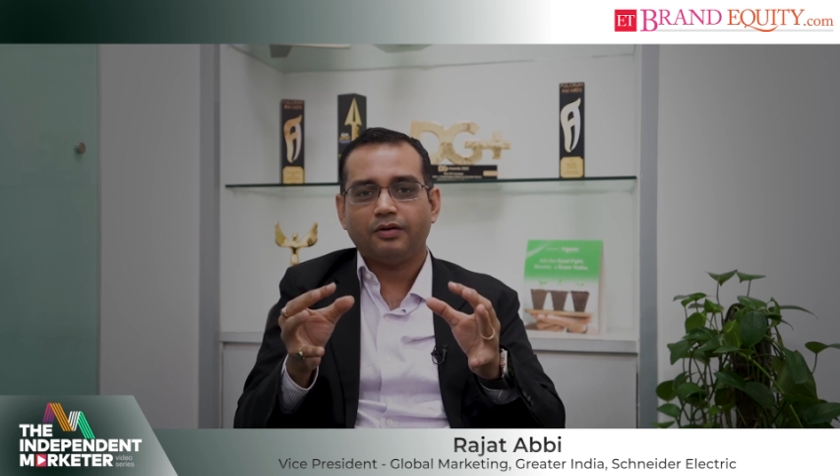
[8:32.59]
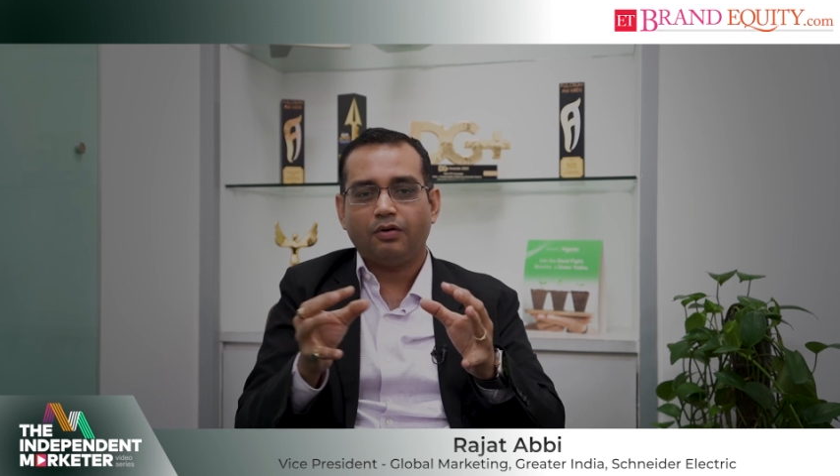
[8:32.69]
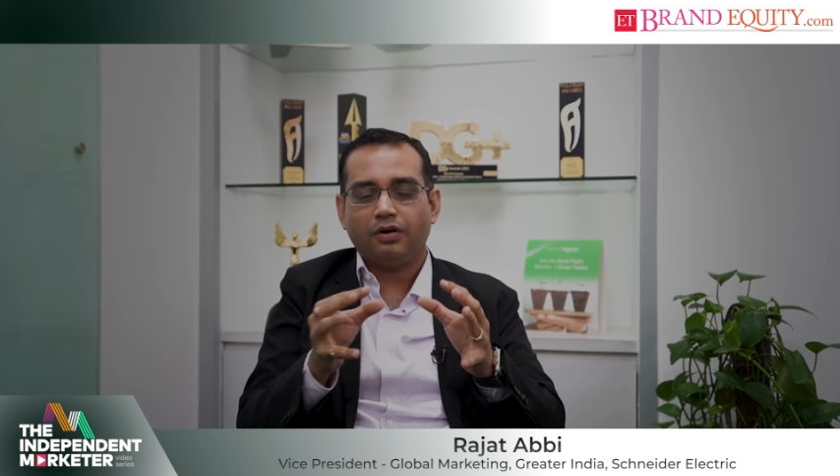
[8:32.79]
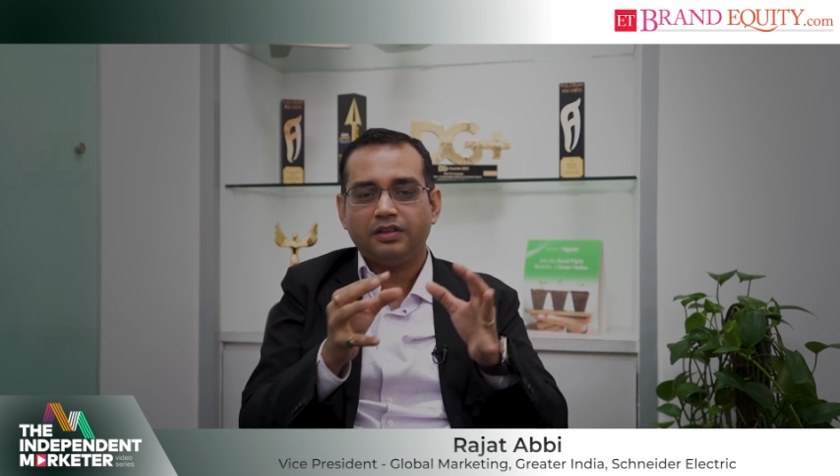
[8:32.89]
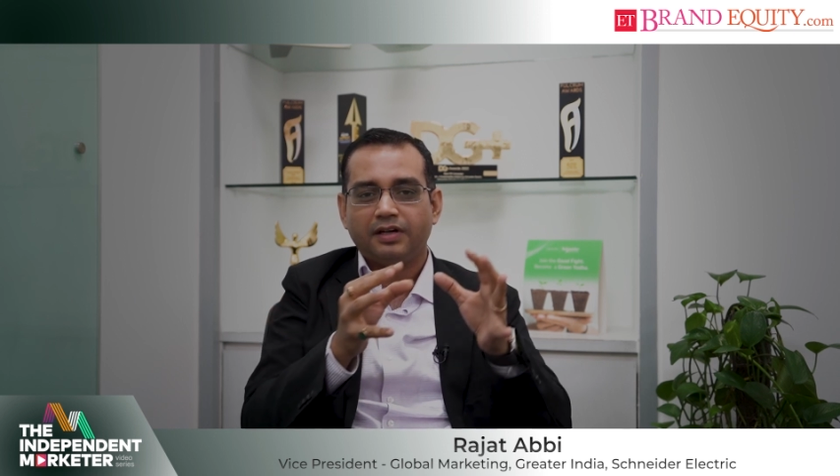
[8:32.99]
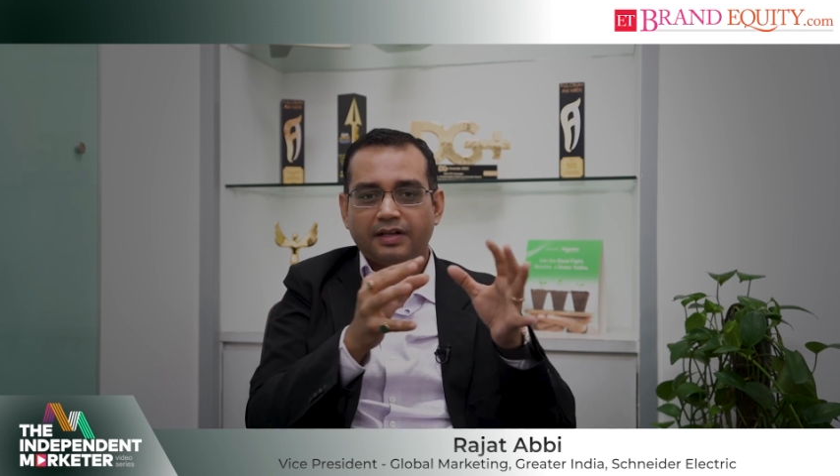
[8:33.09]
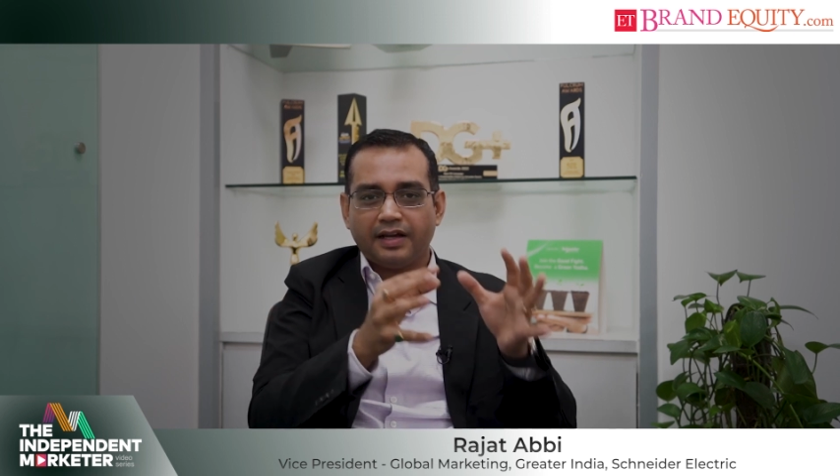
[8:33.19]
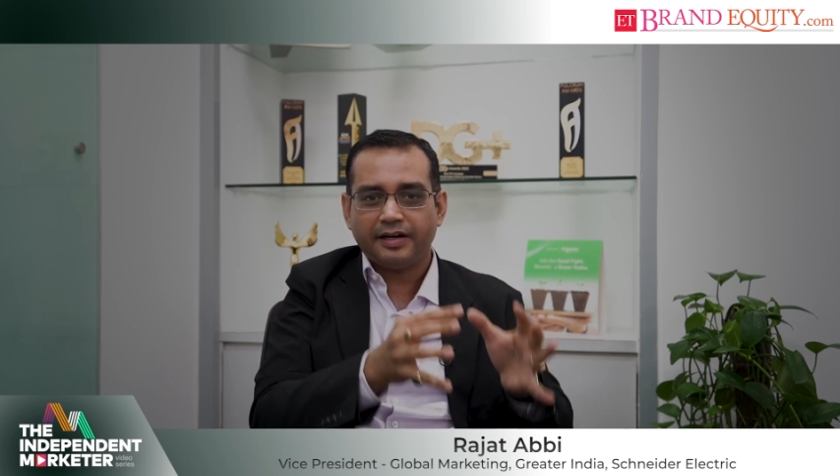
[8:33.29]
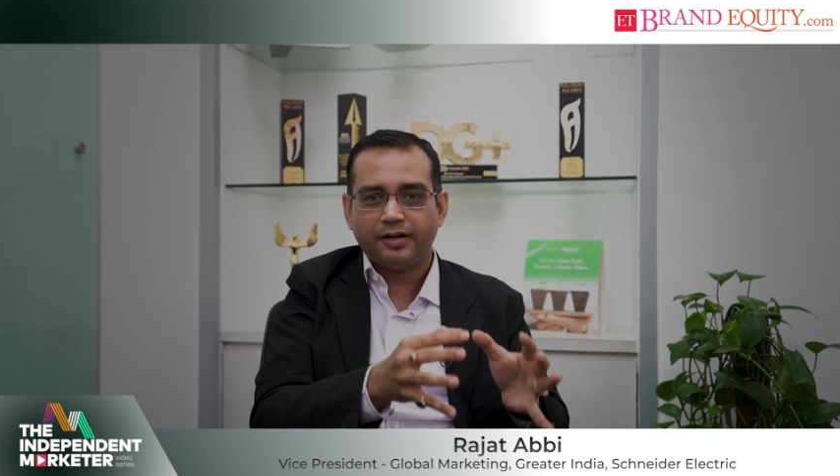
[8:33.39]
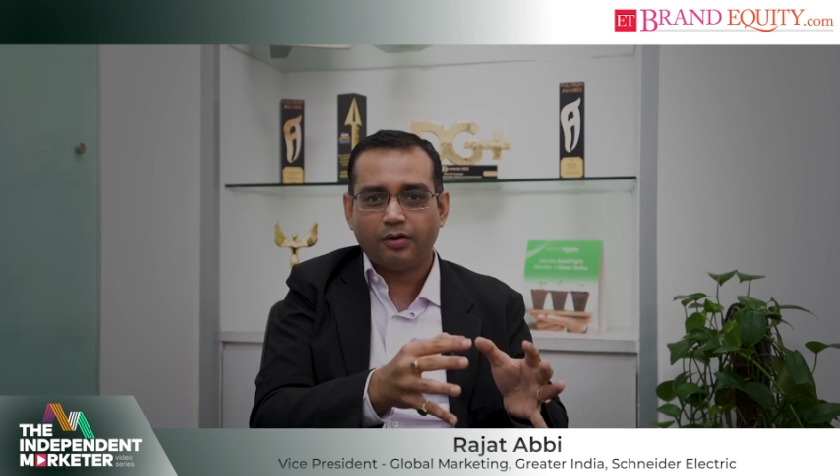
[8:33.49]
on the
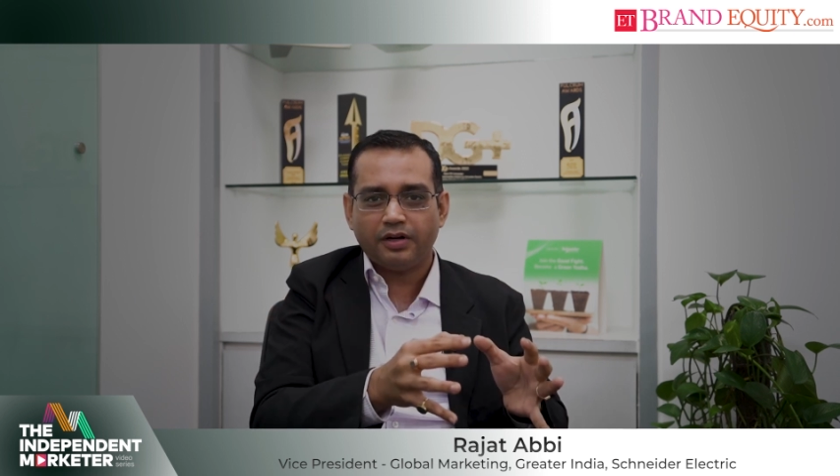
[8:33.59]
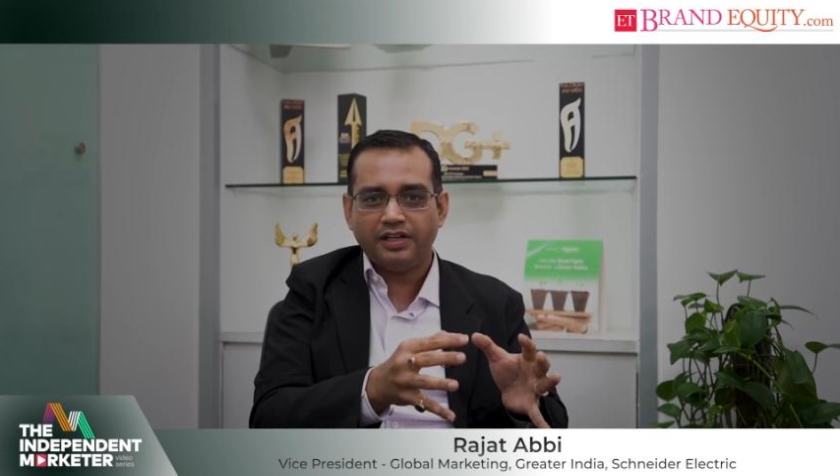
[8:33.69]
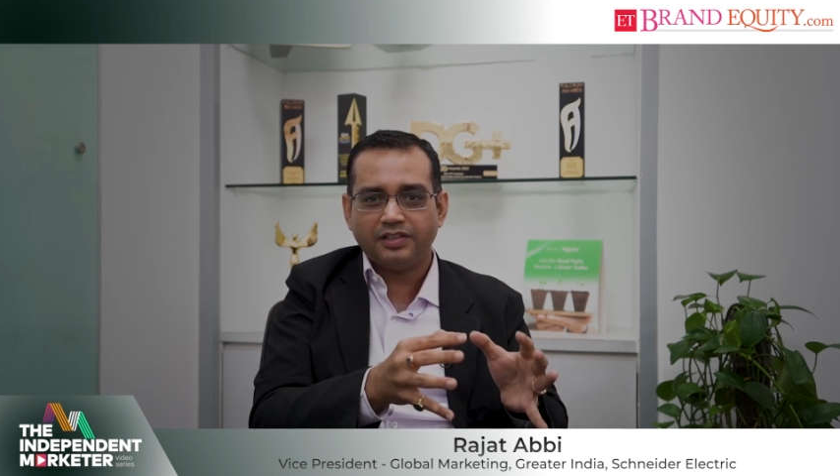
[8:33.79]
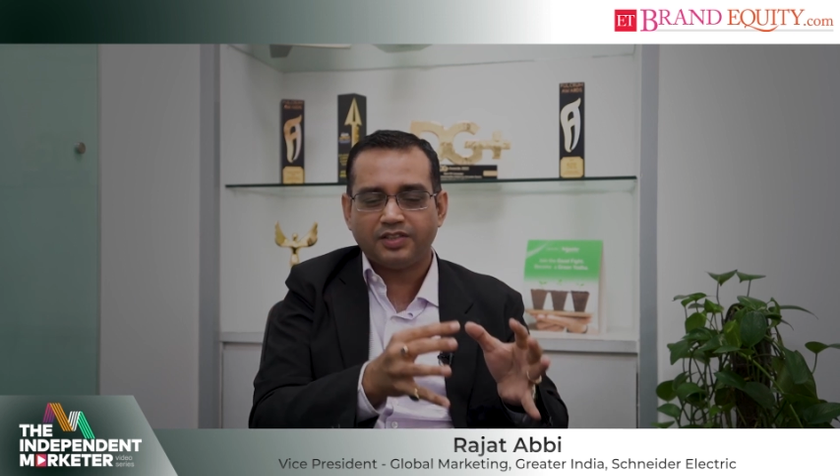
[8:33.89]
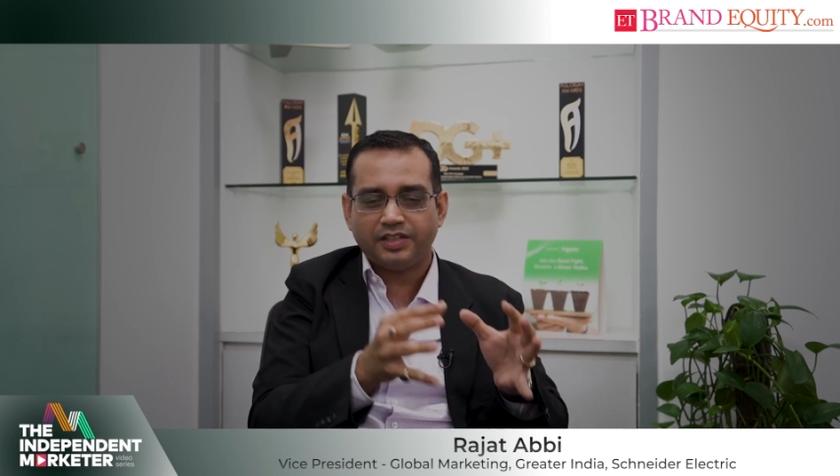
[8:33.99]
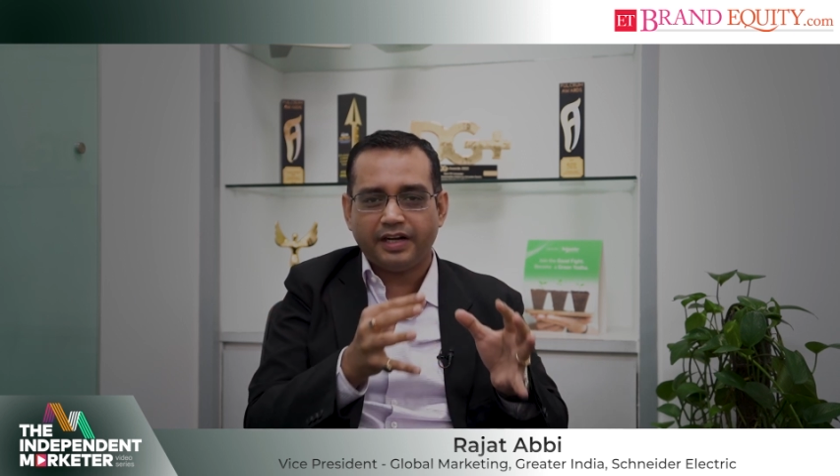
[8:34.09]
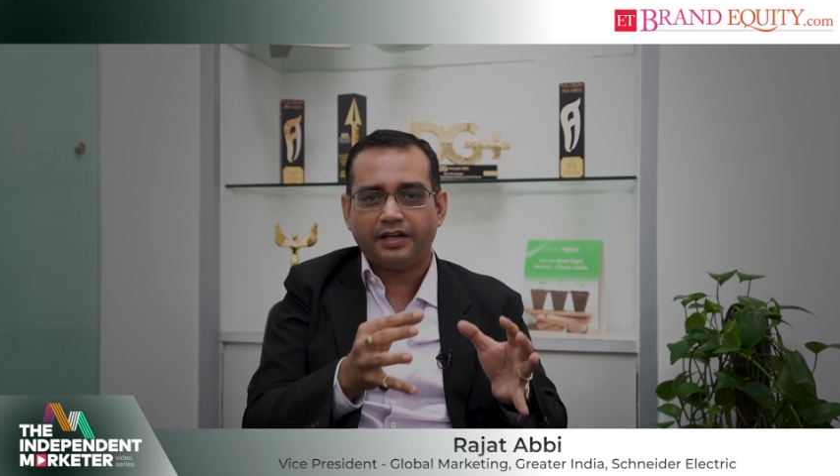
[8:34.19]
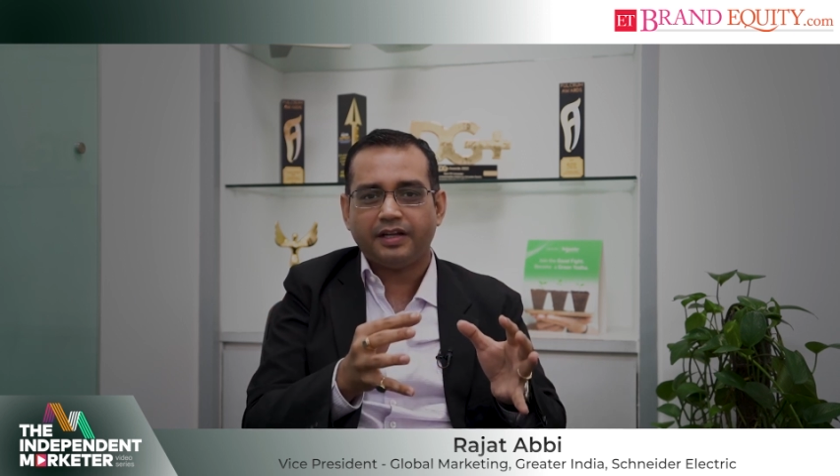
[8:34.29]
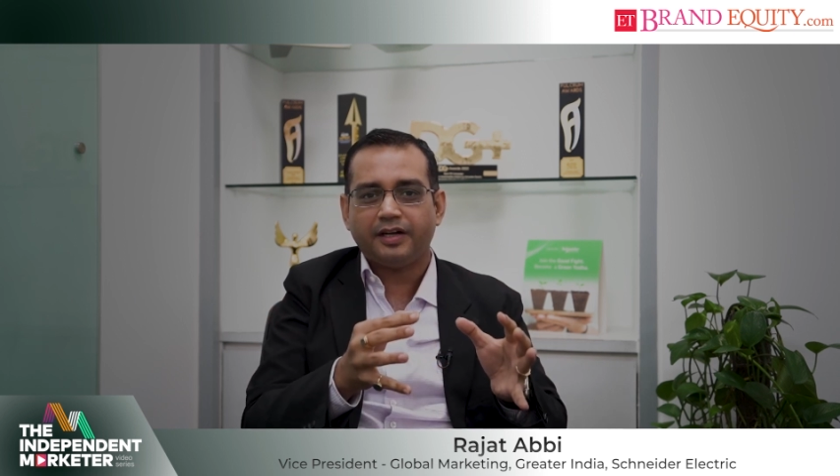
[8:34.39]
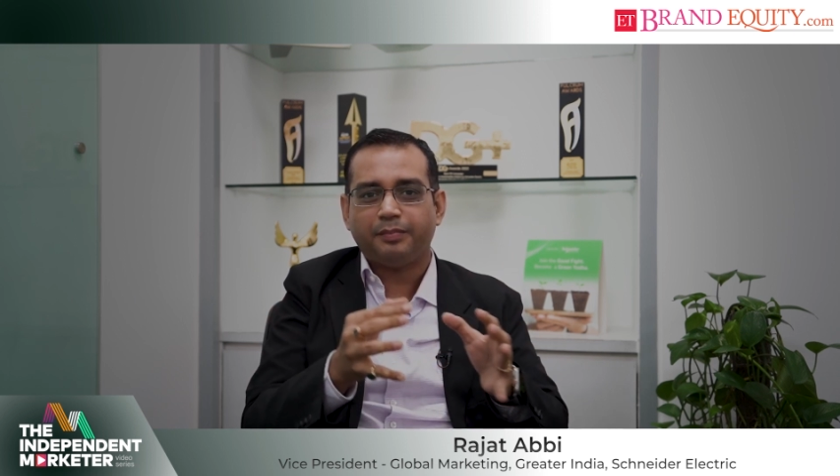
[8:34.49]
target audience,
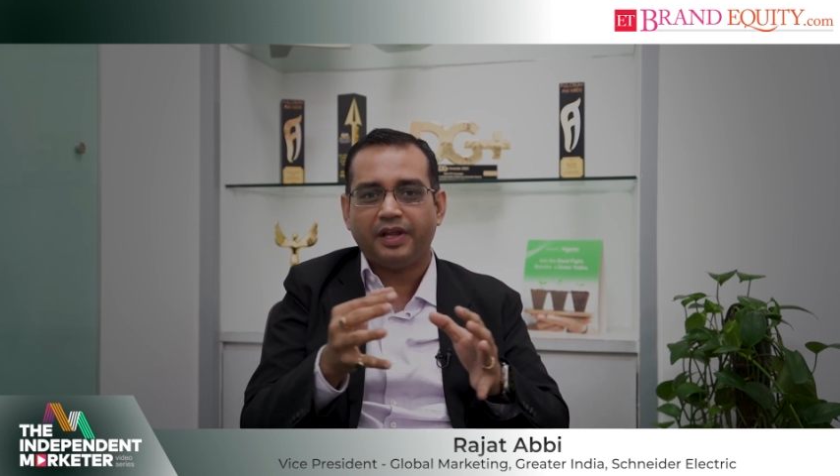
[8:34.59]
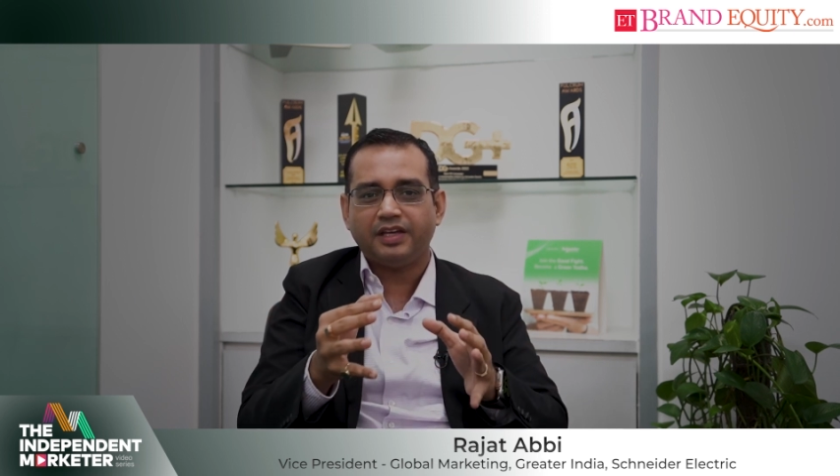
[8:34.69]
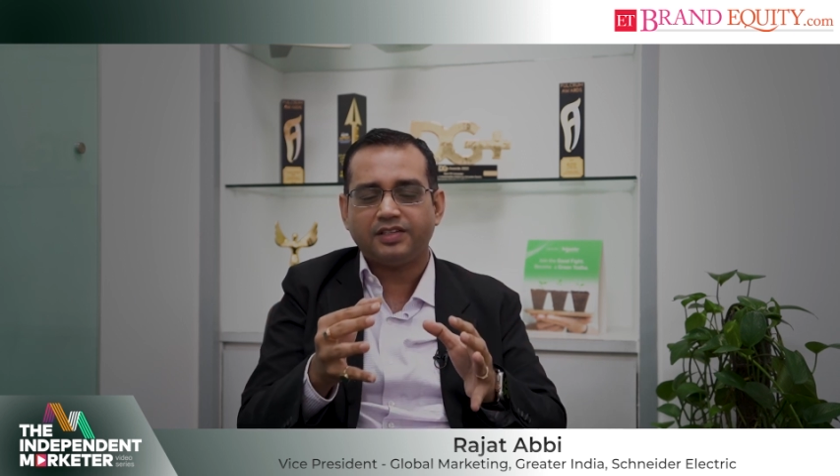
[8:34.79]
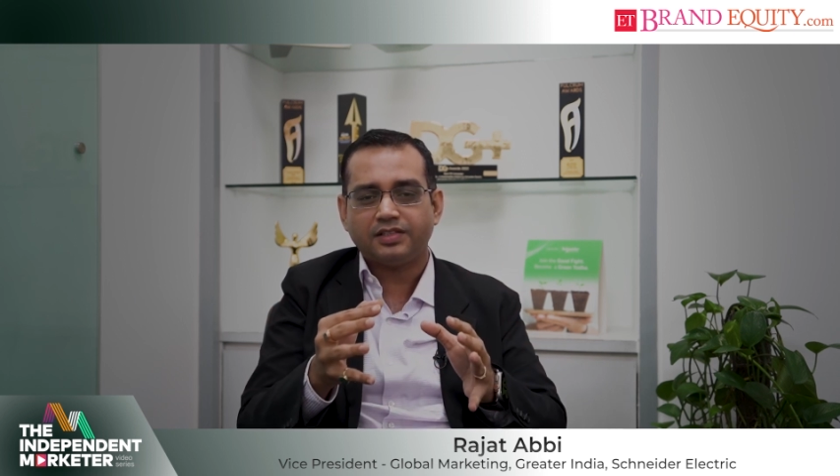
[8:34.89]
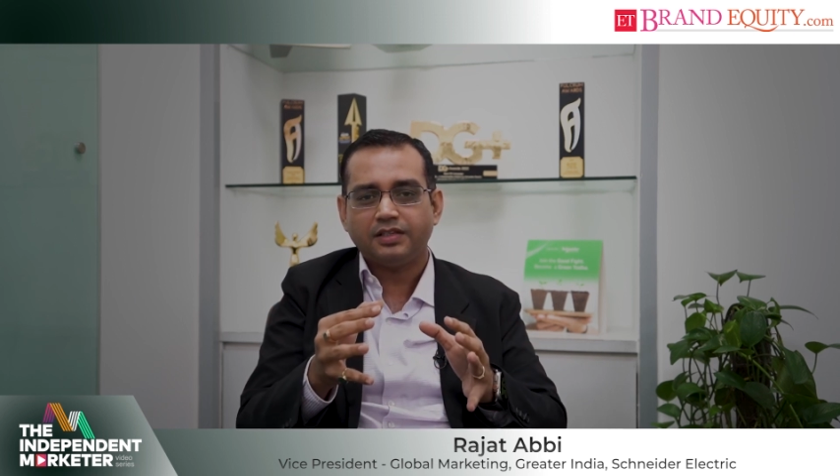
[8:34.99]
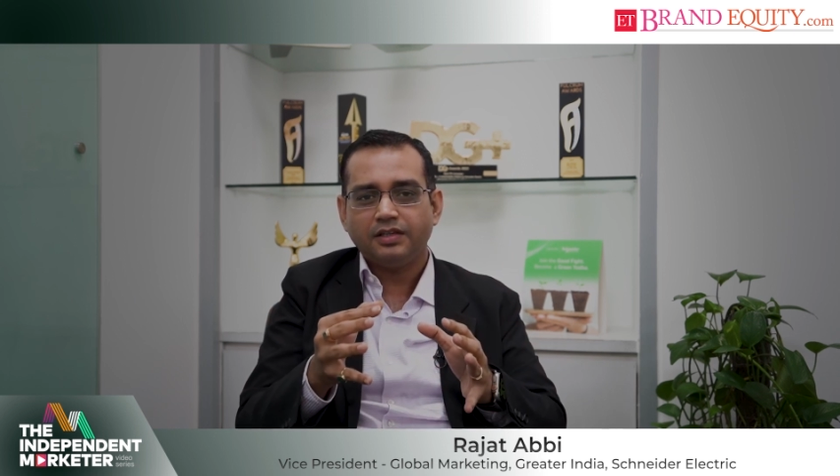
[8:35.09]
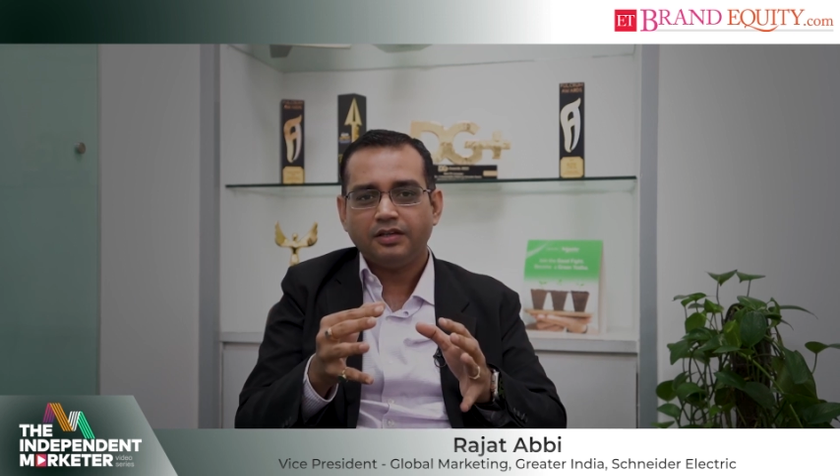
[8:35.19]
yet it brings